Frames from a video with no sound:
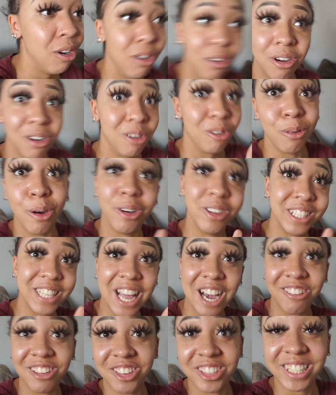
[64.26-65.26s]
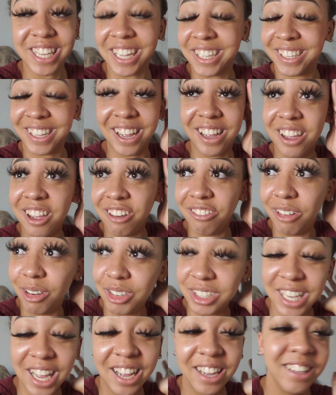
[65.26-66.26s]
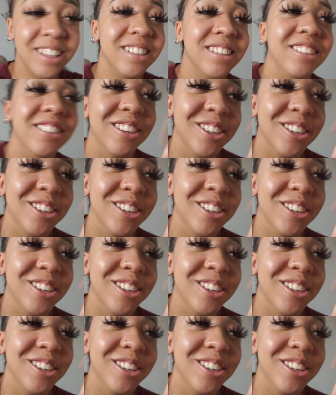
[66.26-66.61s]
oh, what was that? What was that? What was that? You